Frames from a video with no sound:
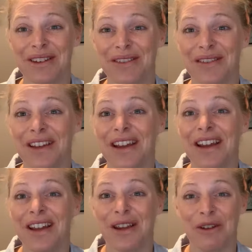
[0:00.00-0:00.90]
of,
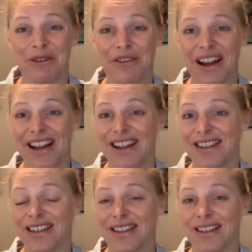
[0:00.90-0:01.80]
you know,
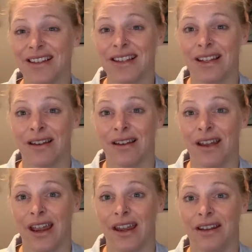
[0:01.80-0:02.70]
finances and
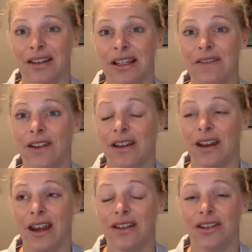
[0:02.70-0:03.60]

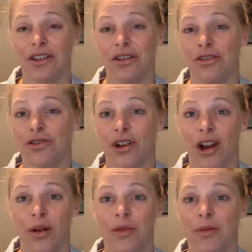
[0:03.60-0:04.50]
leaving a secure
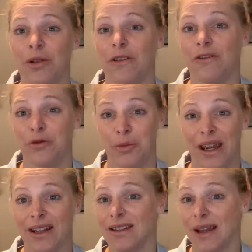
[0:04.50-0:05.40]
job in the middle of
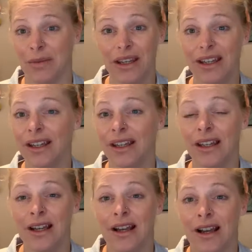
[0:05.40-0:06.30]
a pandemic.
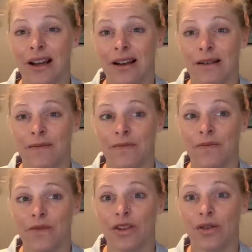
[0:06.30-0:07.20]

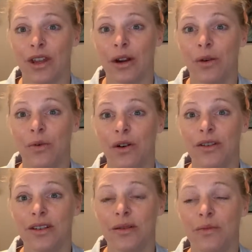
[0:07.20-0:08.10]
So there were
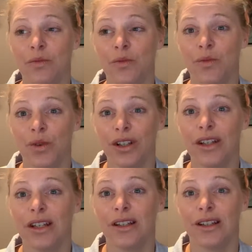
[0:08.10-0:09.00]
some
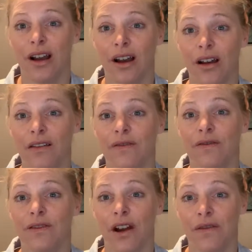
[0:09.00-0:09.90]
really
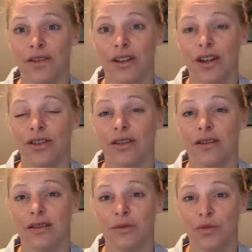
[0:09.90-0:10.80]
tough
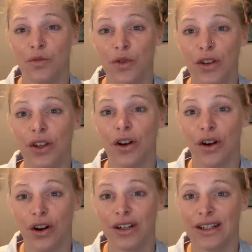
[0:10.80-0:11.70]
conversations, some really
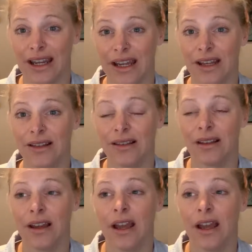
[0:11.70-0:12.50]
hard days.